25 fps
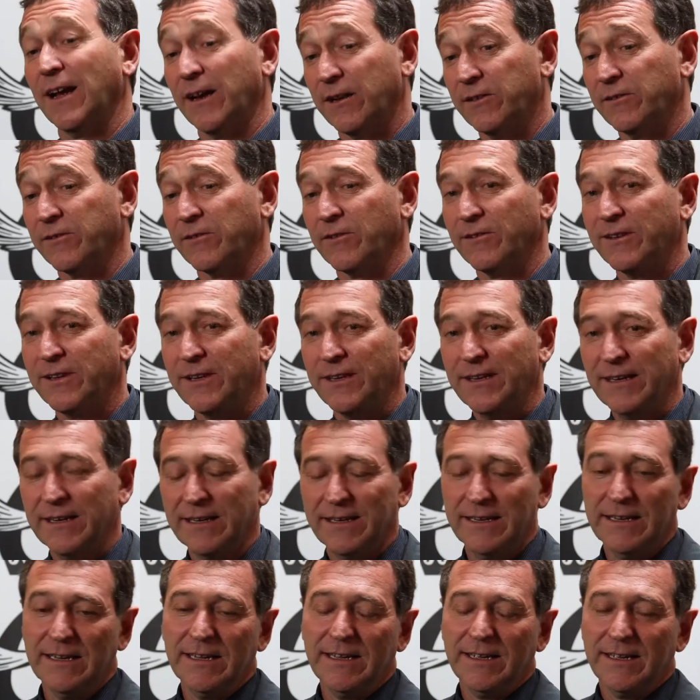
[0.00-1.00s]
actually
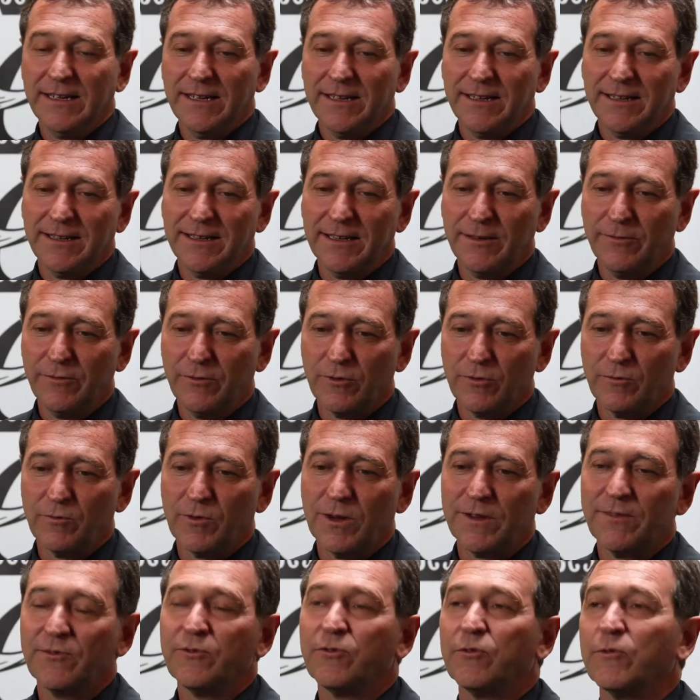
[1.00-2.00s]
if you
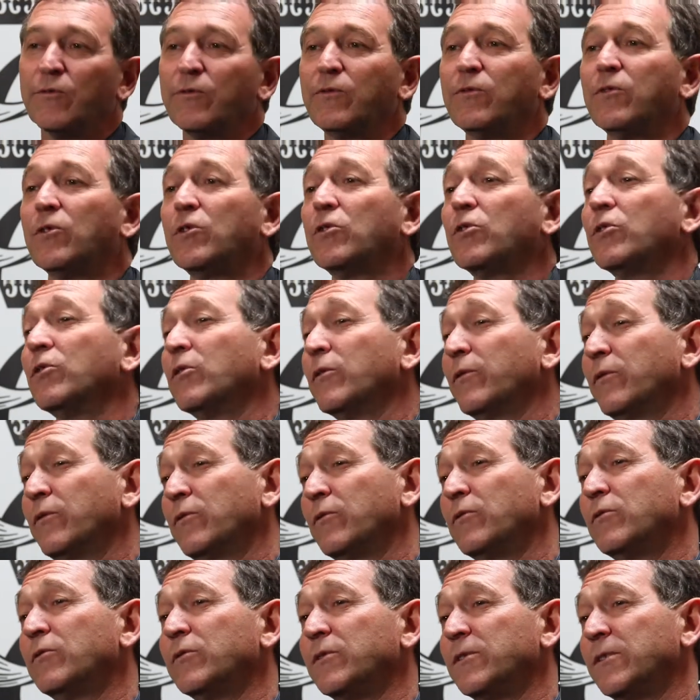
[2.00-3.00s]
want to follow a
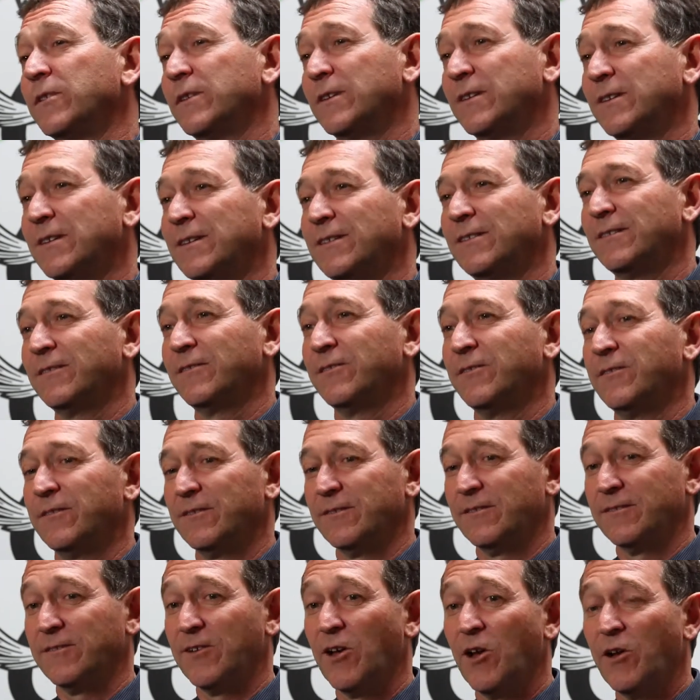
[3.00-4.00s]
food on
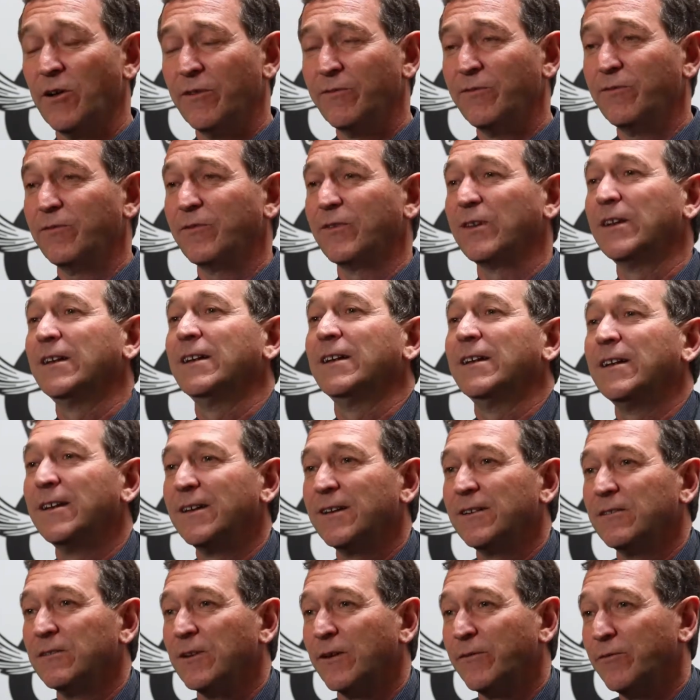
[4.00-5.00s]
the earth,
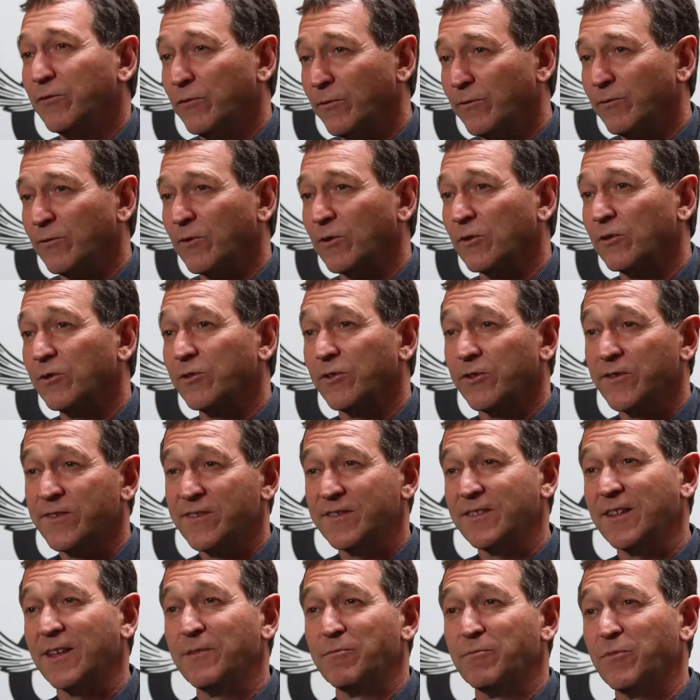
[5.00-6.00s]
you have to follow the
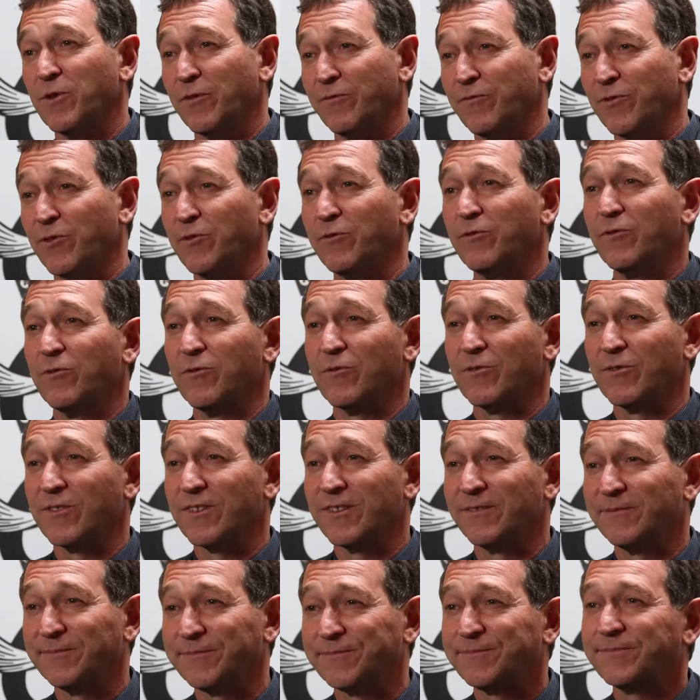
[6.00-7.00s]
stamp of the
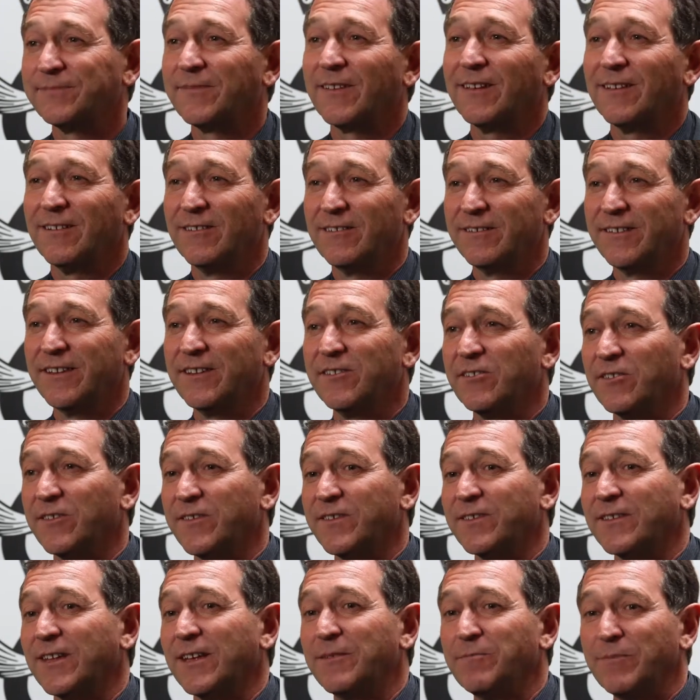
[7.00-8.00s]
food. Only the
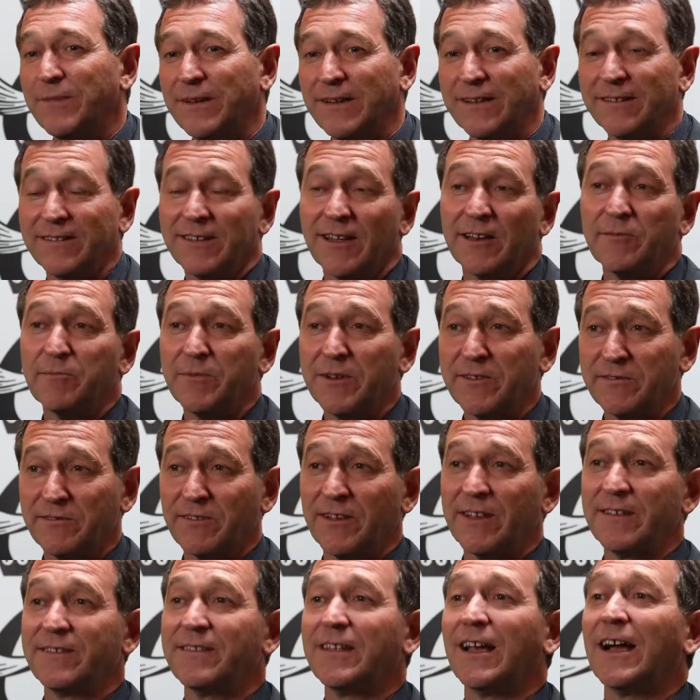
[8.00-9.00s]
stamp and the
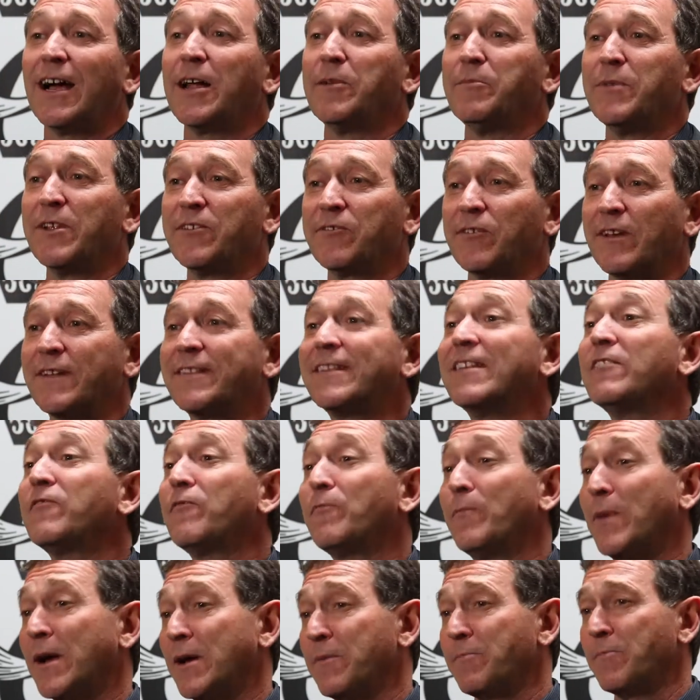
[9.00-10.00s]

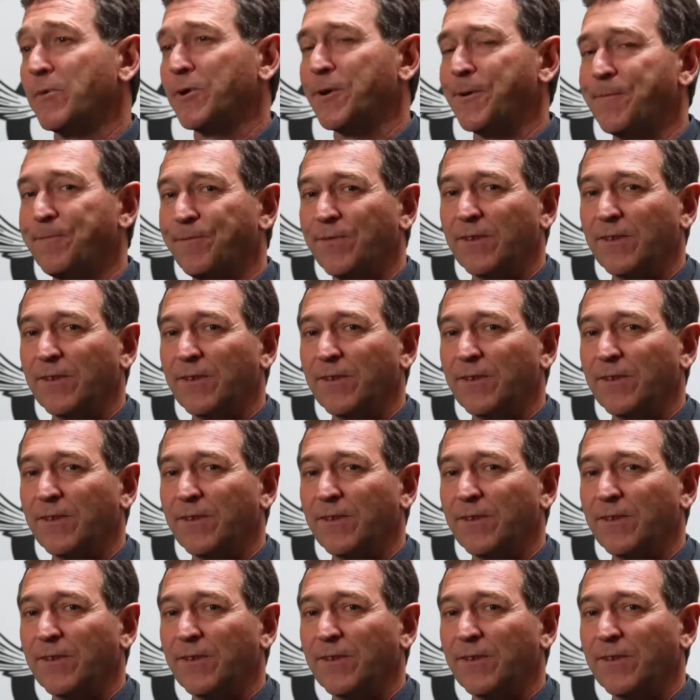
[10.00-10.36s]
administrative paper.